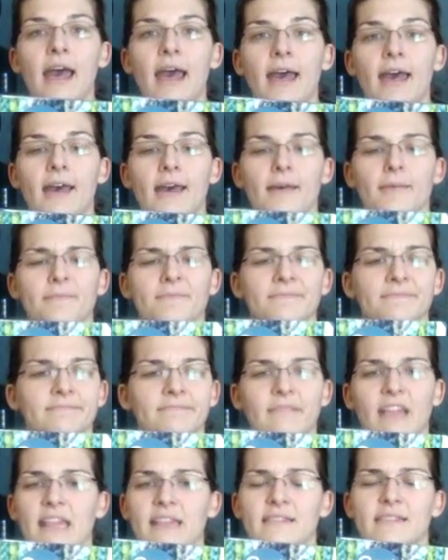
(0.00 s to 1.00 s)
um,
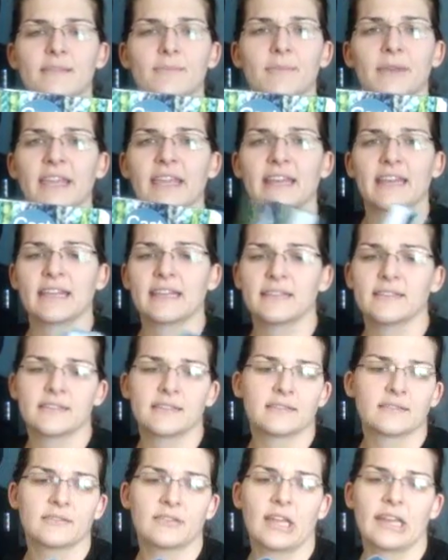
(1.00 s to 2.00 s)
ends and beginnings.
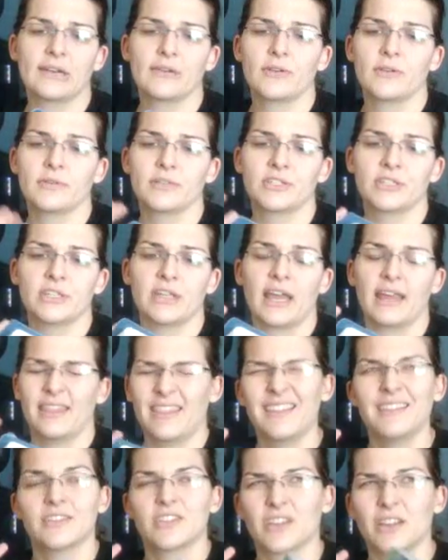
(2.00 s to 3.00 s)
I don't know what she, I
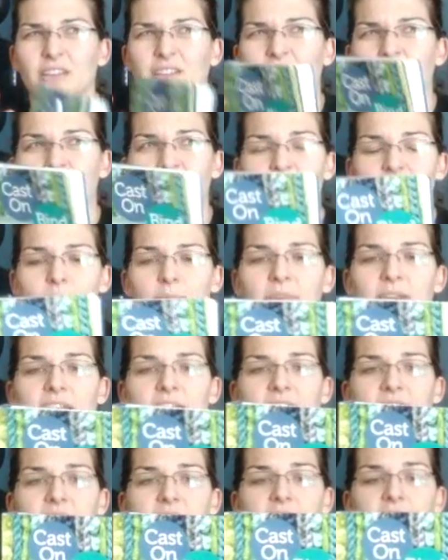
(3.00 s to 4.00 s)
think she called it ends and
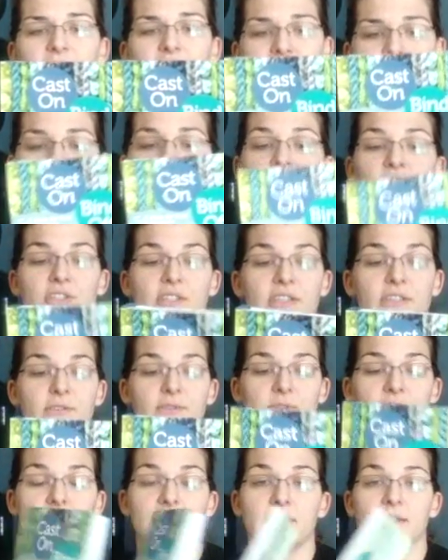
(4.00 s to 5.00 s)
beginnings class, and she
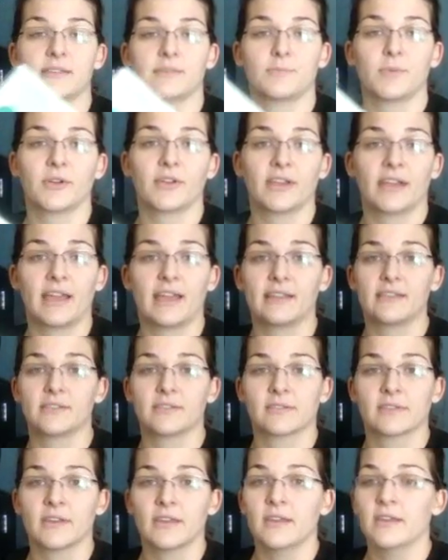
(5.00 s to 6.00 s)
uses this book
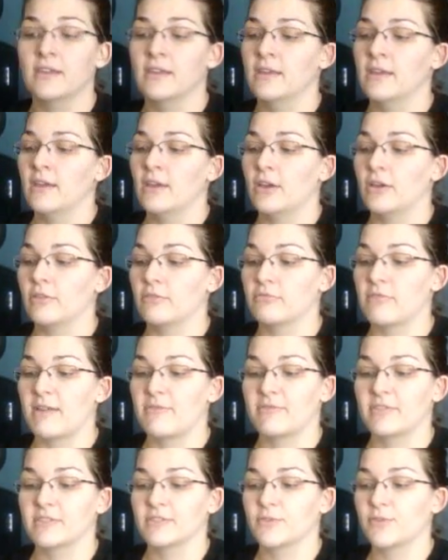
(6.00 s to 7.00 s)
as her
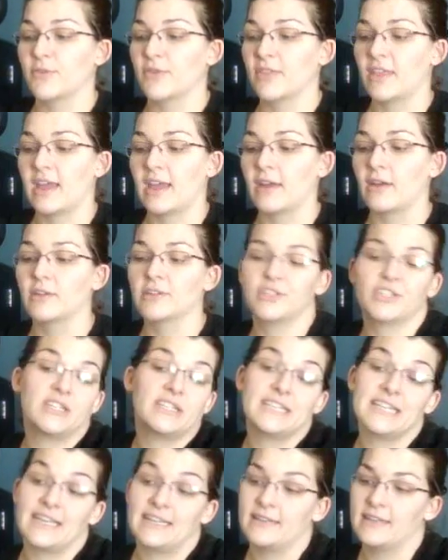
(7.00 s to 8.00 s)
reference for that, or she
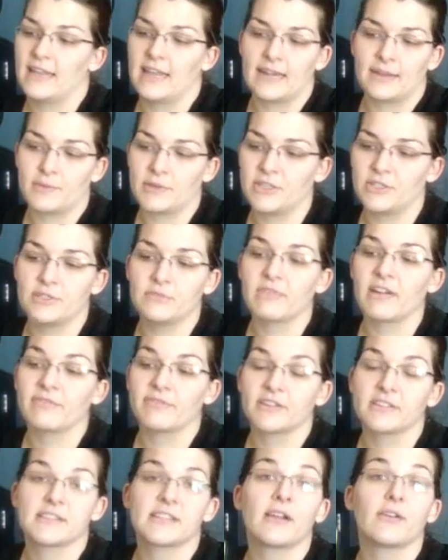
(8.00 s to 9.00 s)
did anyway. She
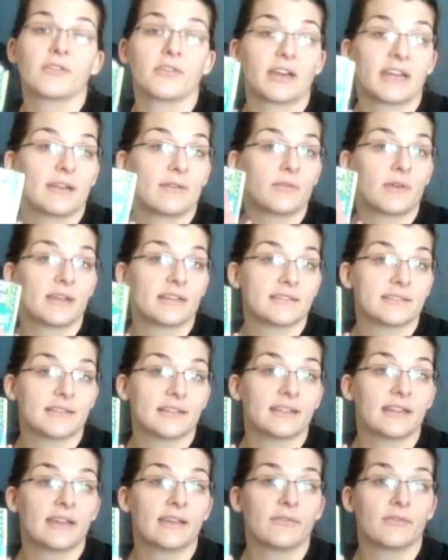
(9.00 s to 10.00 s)
referenced how great it was
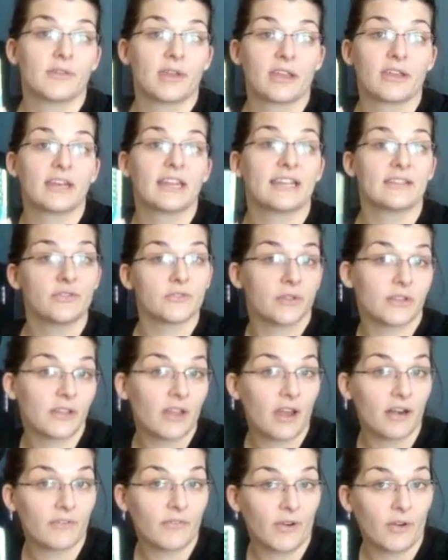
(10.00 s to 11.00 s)
and that we could answer a
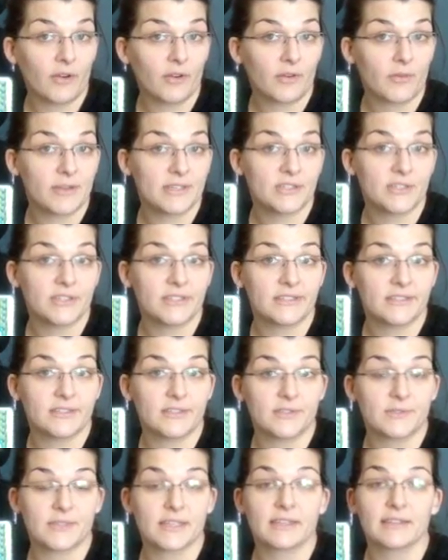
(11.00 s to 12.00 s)
lot of our questions
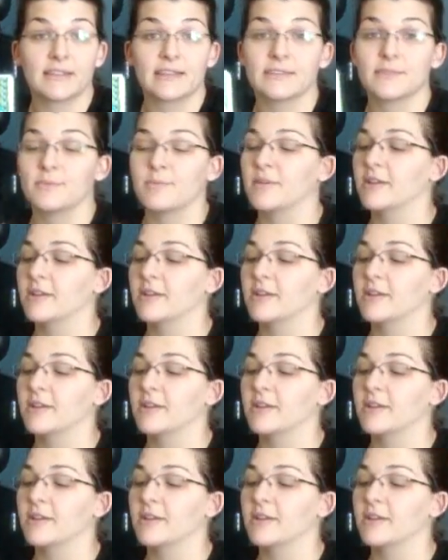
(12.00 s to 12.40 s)
using this